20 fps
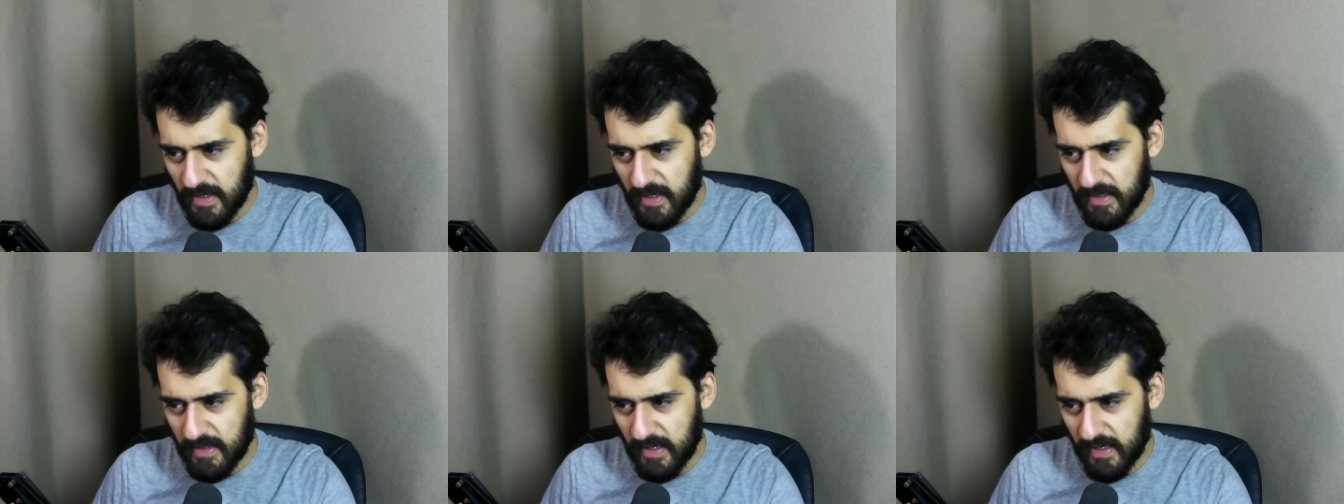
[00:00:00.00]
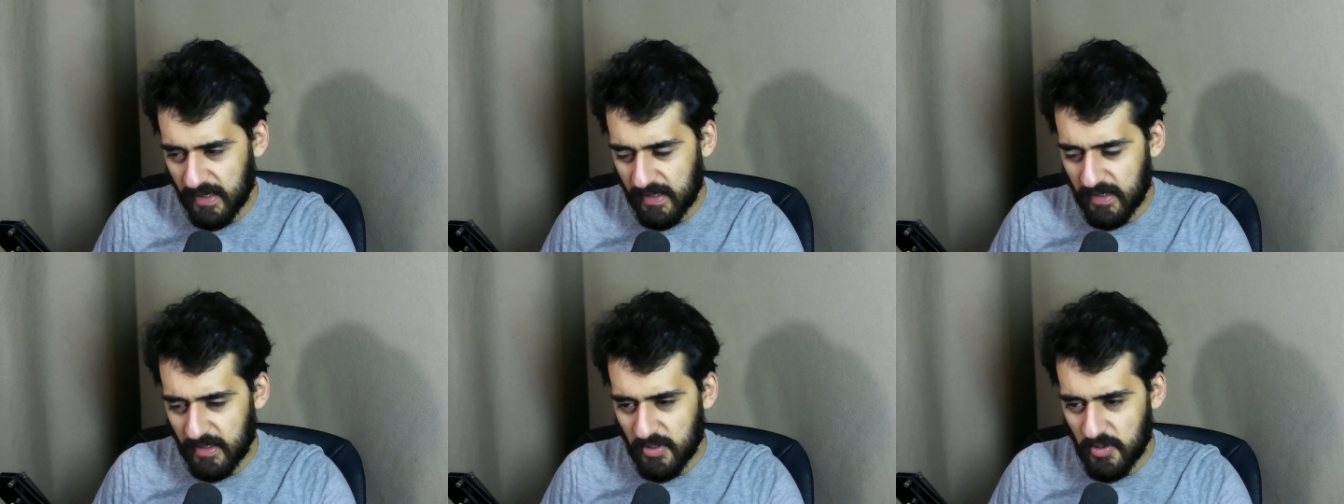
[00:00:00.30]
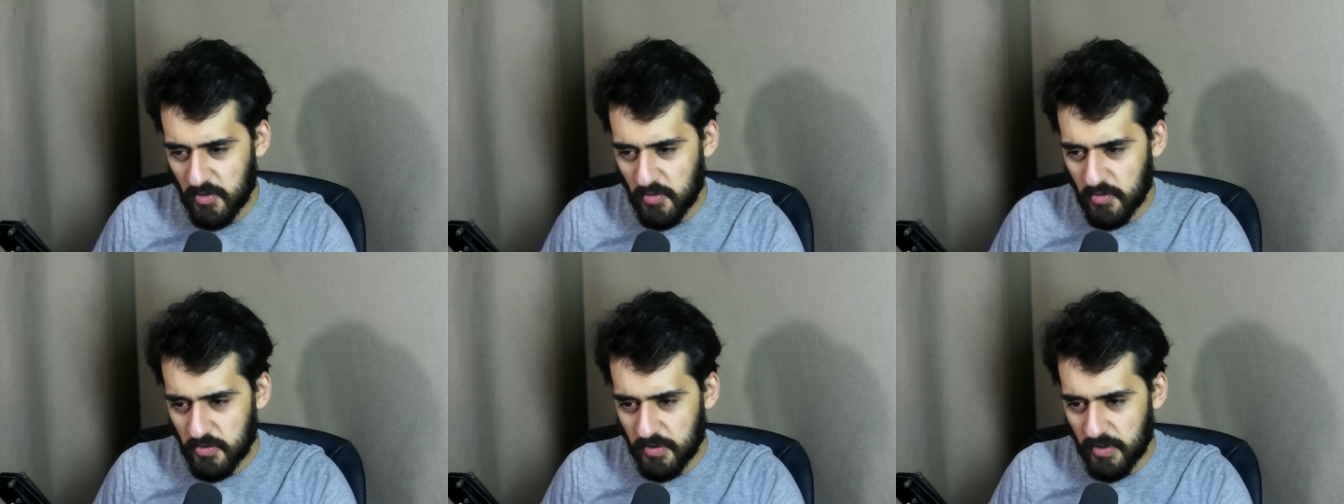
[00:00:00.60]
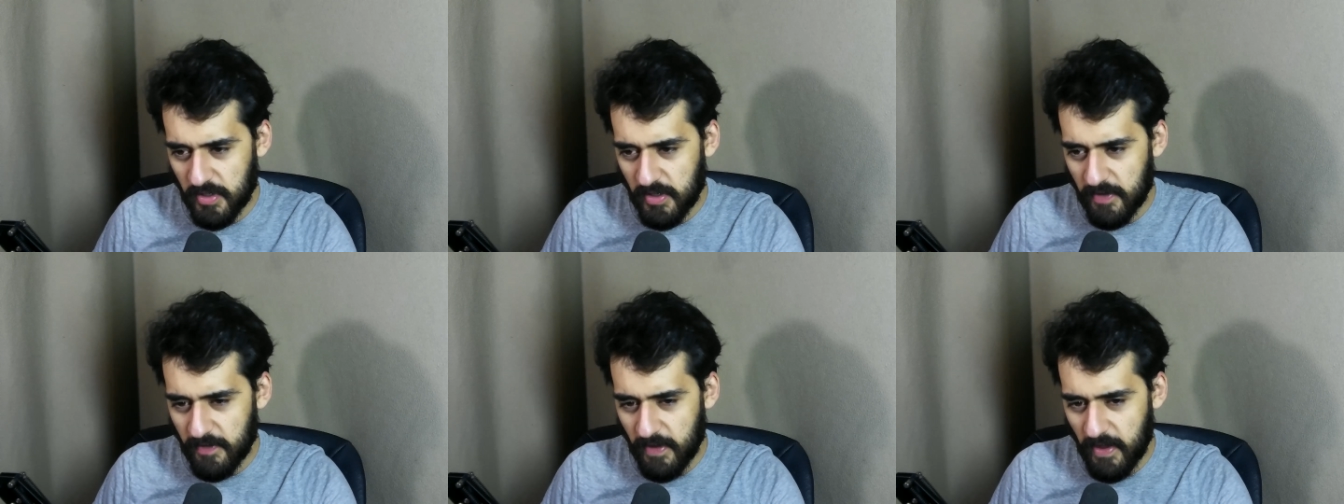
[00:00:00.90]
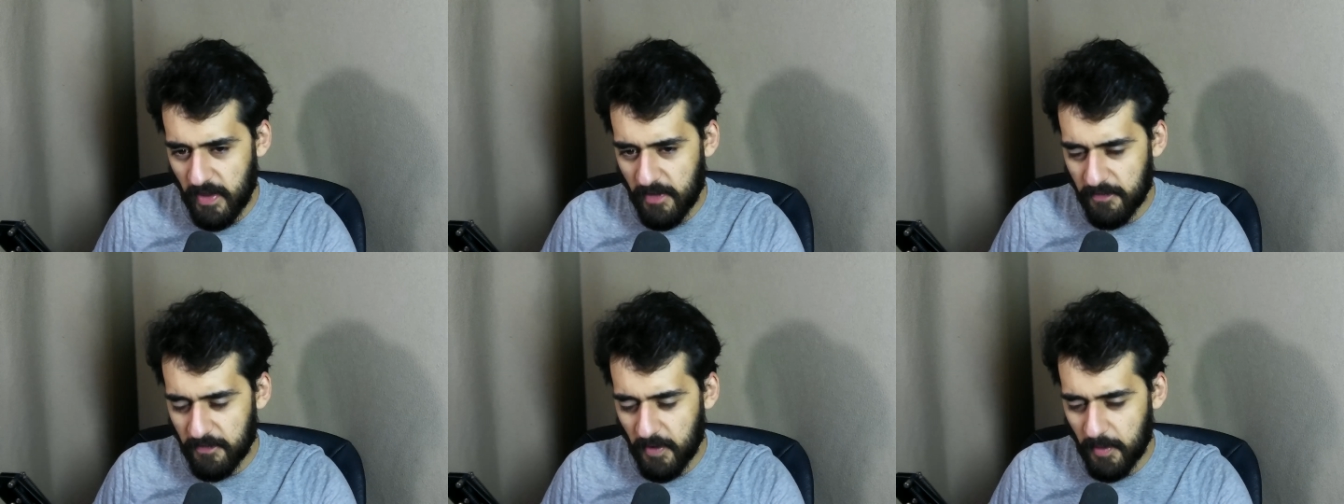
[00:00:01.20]
like usually
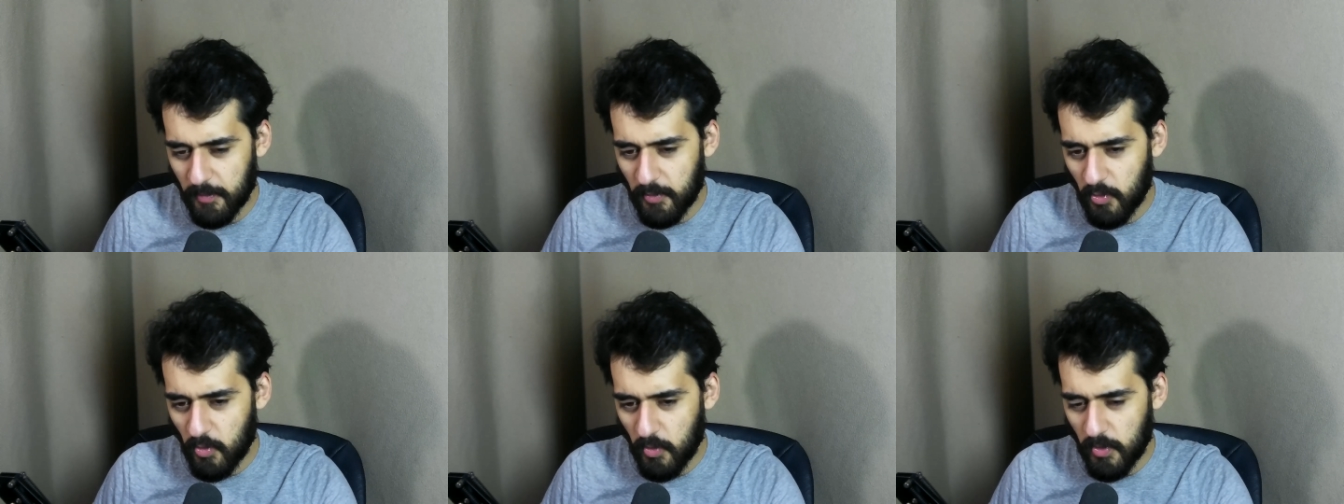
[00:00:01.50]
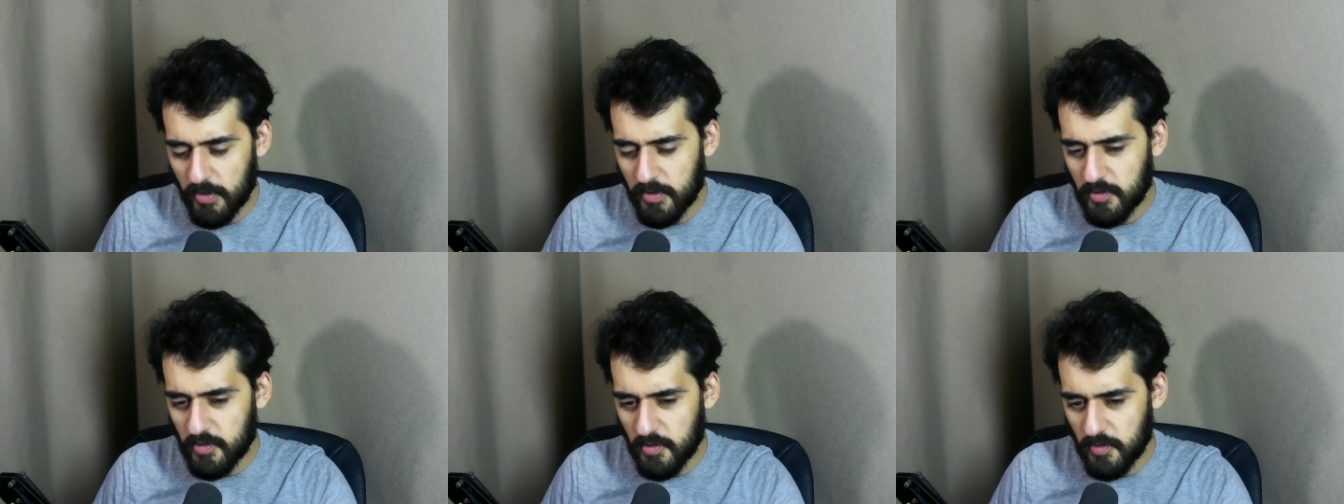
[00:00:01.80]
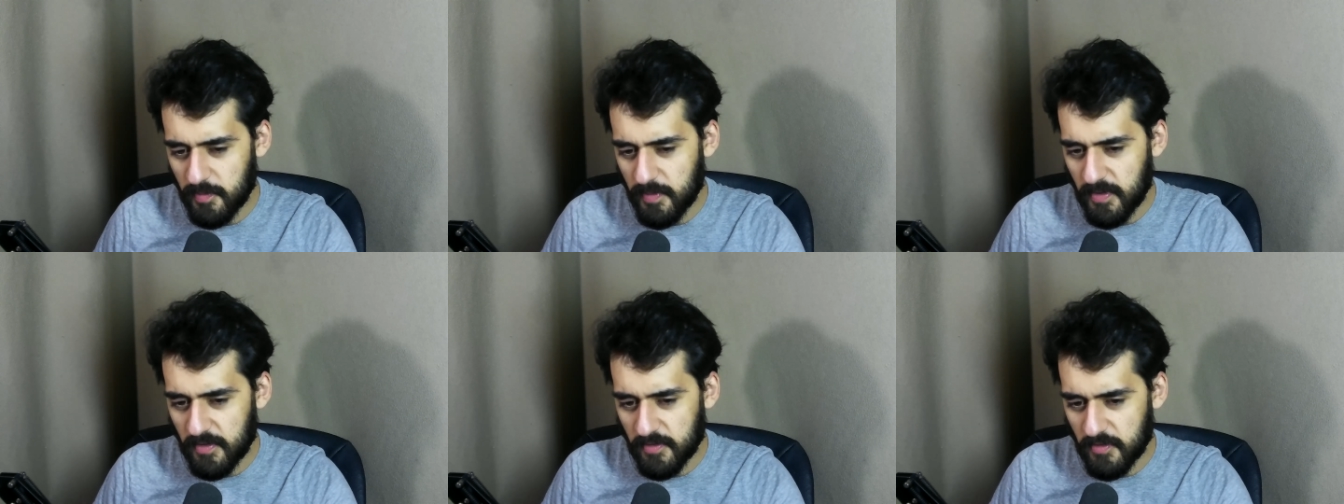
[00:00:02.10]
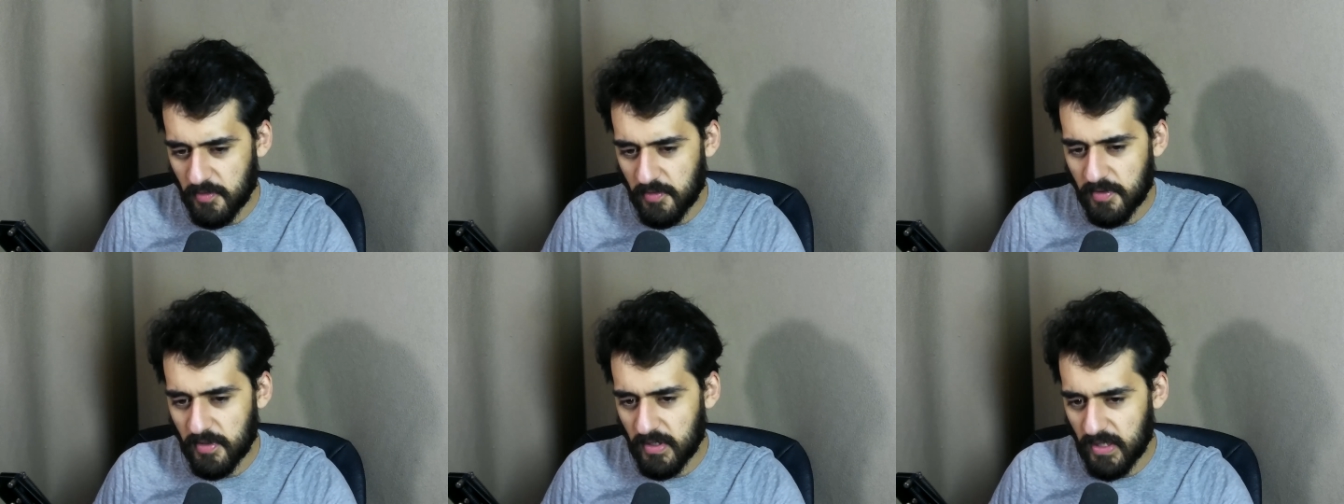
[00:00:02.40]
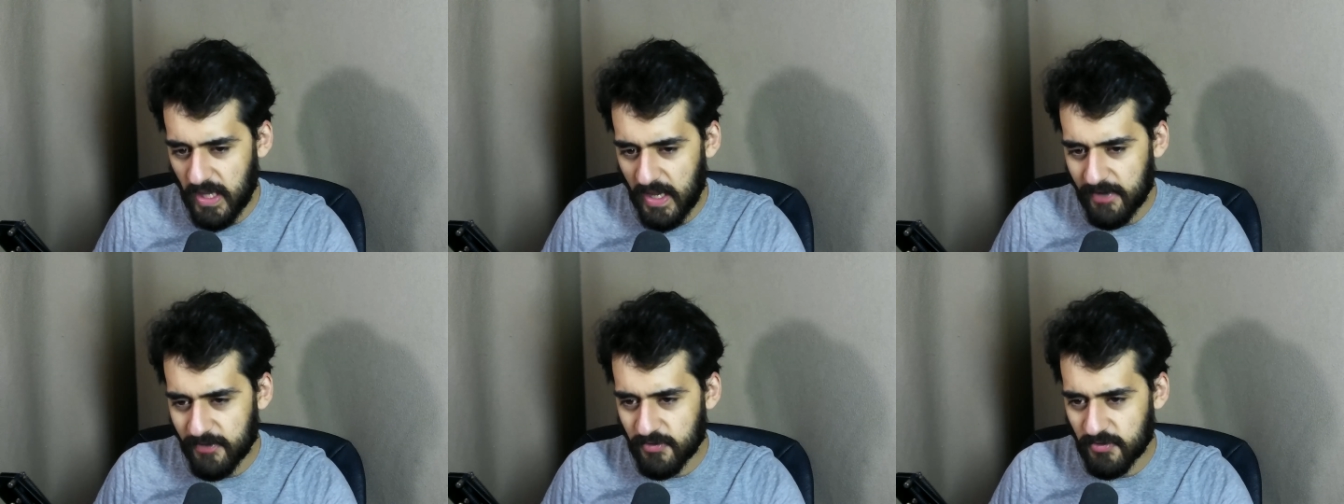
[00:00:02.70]
if I'm going to be doing a
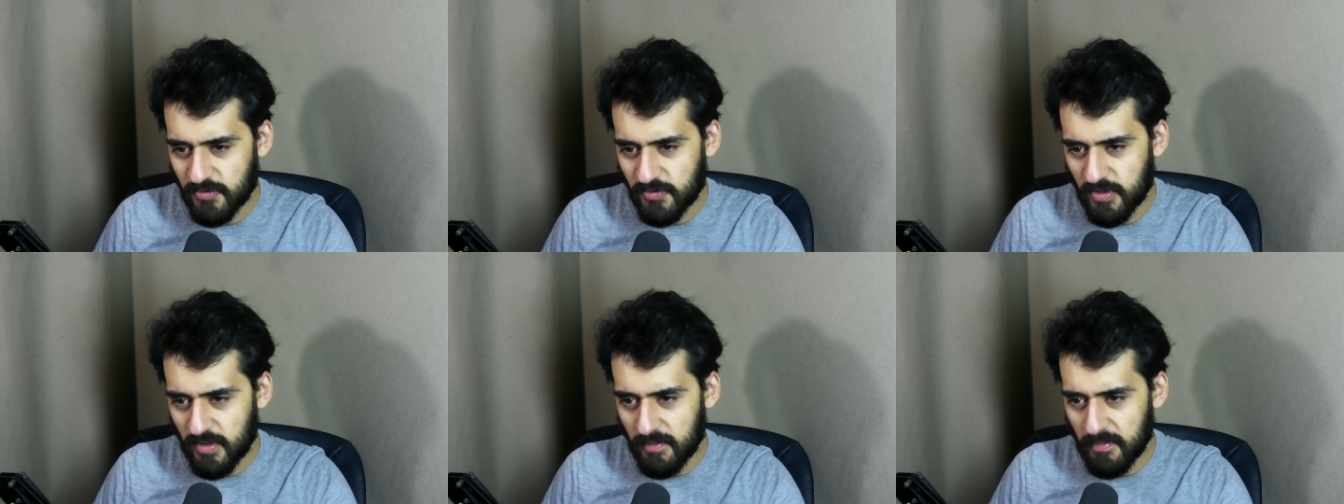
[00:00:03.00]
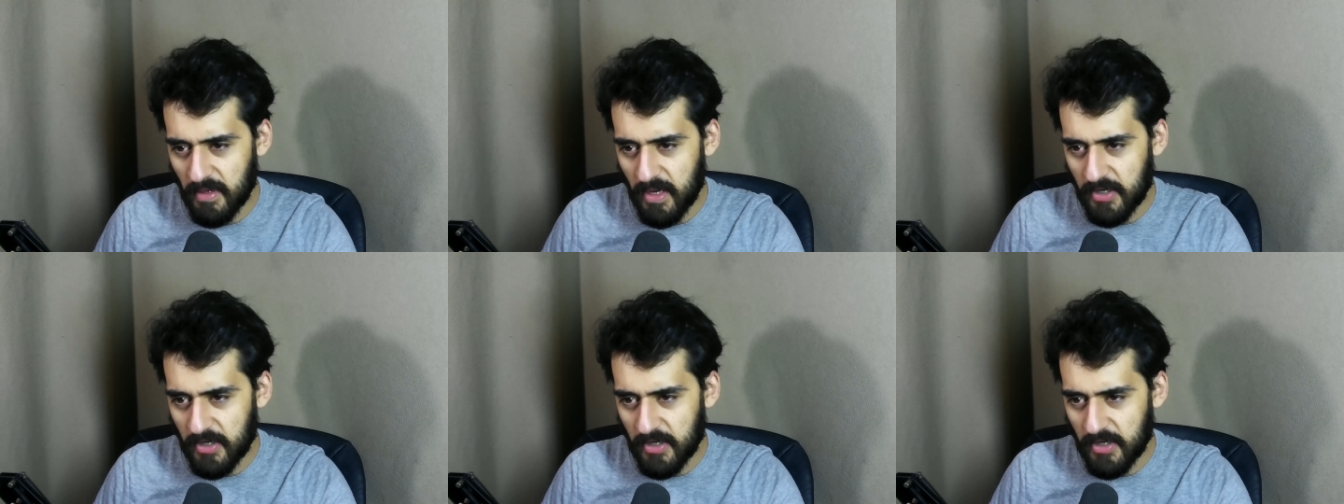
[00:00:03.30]
live stream,